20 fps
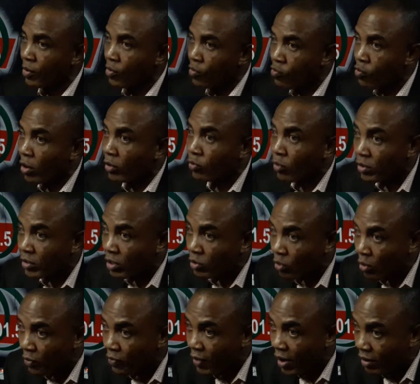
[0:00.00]
What was his
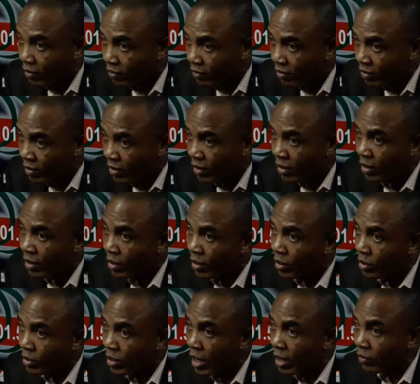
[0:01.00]
offense?
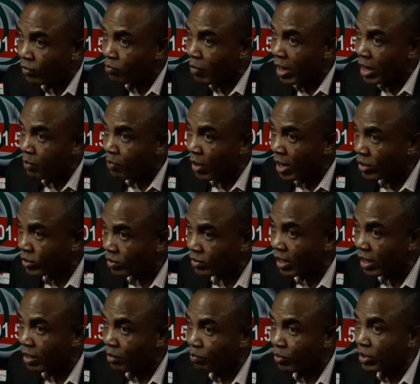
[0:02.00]
These manipulations
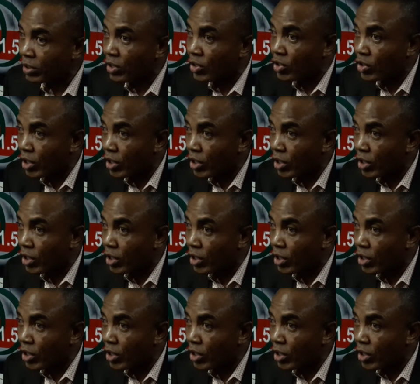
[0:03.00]
that the British